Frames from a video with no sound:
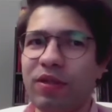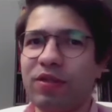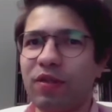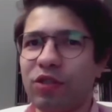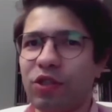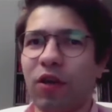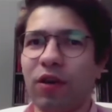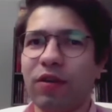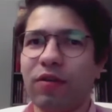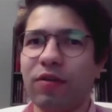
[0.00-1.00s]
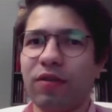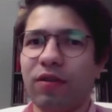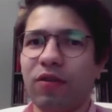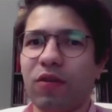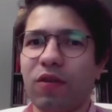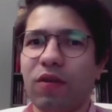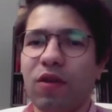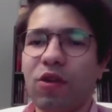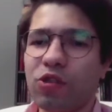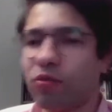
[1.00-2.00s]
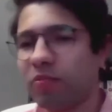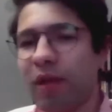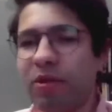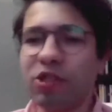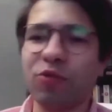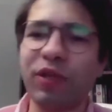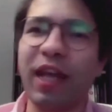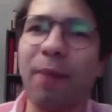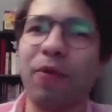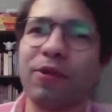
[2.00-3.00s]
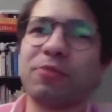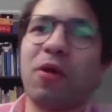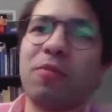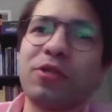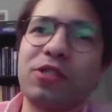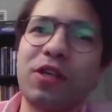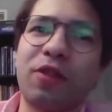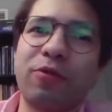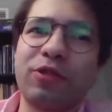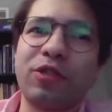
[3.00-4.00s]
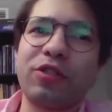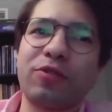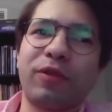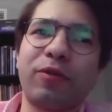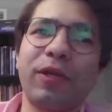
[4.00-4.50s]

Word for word: beans in the jar. So let me just recap our experiments and the results real